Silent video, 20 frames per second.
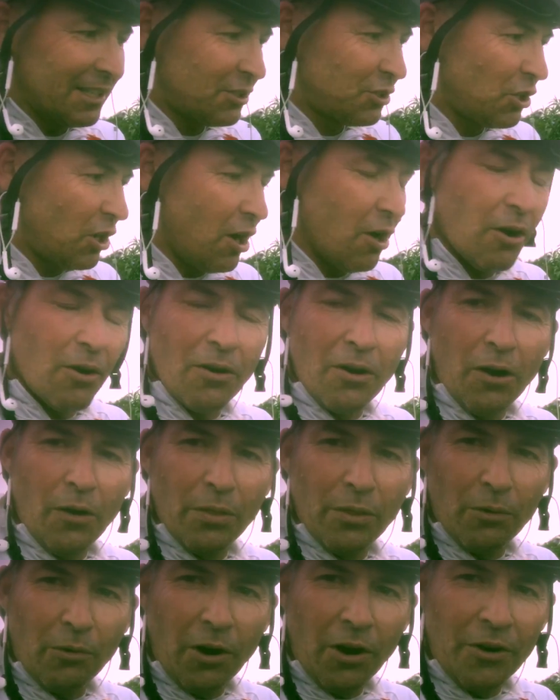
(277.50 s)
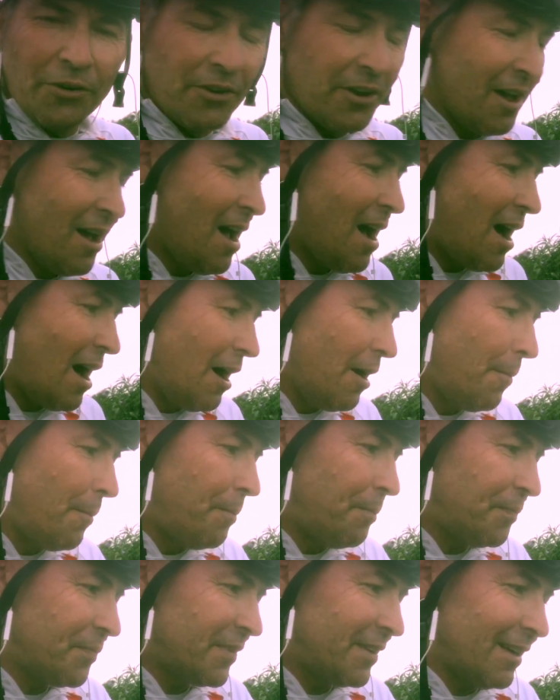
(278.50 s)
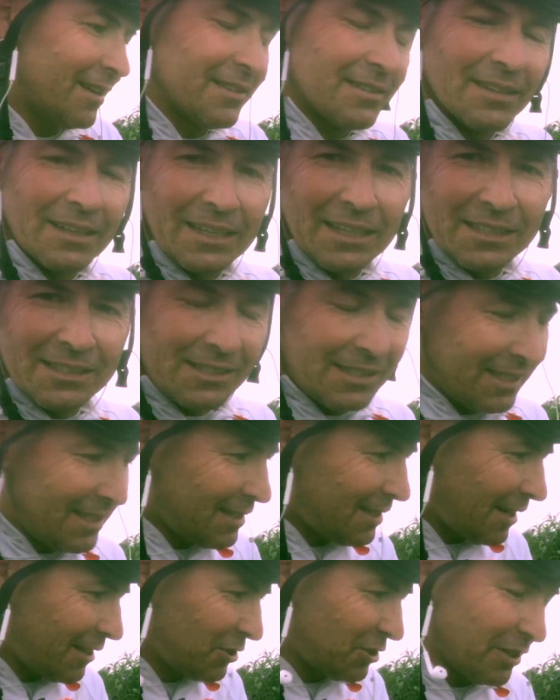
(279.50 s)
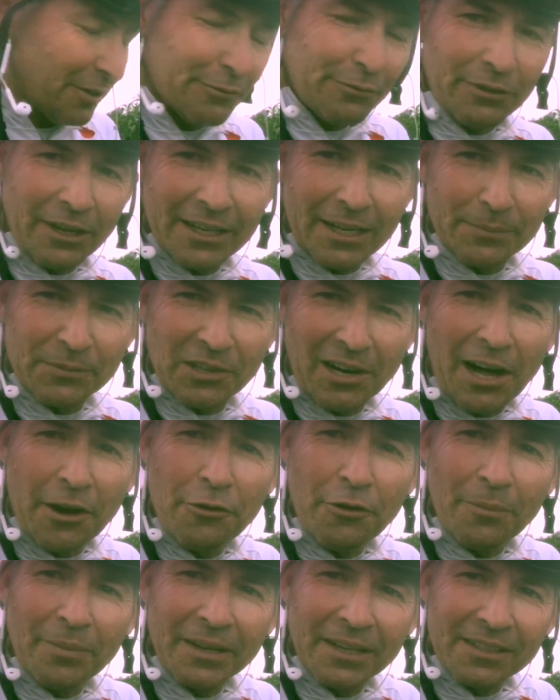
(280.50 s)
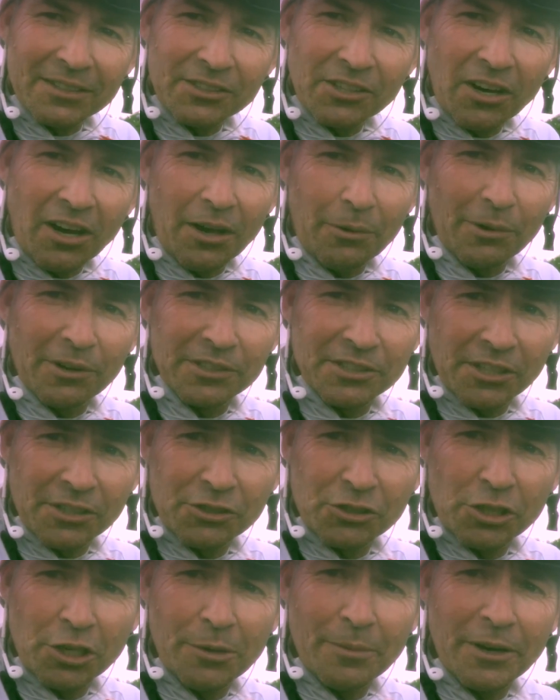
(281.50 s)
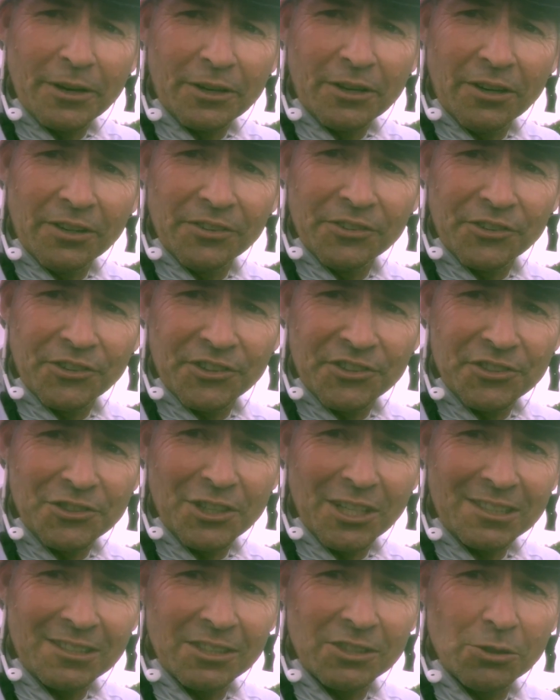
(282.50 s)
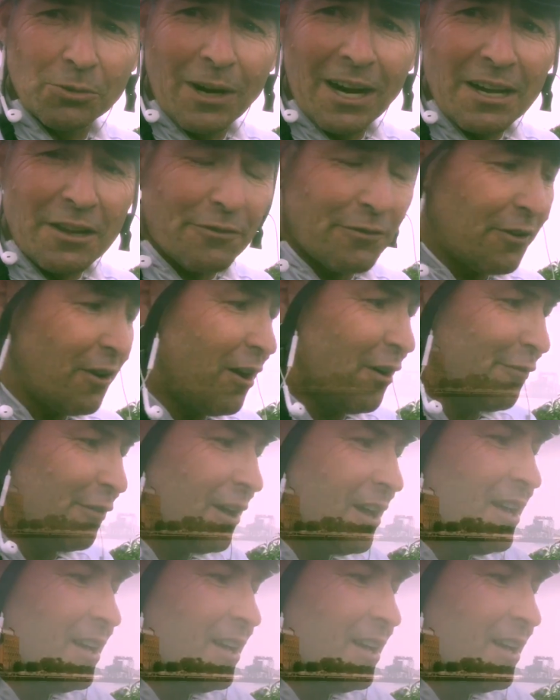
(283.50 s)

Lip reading: tyre on the road. The other thing is these actually inflate up to 100 psi, whereas those Turbo Cottons are suggested to 85.